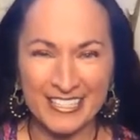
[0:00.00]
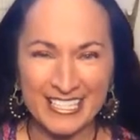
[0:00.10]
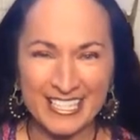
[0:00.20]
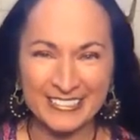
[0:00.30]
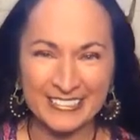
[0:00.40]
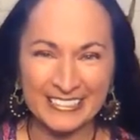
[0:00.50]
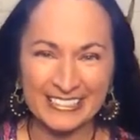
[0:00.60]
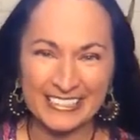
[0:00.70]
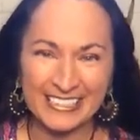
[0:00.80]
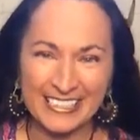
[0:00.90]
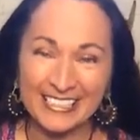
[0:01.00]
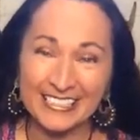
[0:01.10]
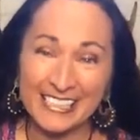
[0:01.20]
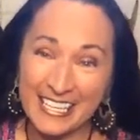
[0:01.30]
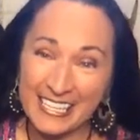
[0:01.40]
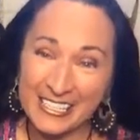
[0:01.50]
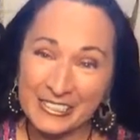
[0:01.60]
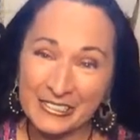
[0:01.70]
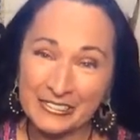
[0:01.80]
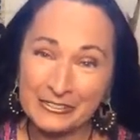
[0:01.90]
So thank
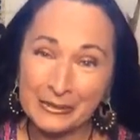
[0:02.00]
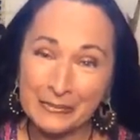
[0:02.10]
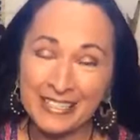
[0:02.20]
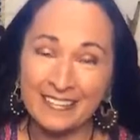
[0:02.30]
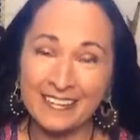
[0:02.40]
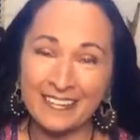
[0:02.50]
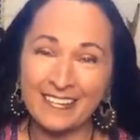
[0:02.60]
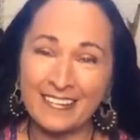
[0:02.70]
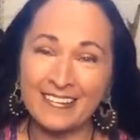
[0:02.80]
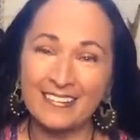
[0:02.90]
you for being here.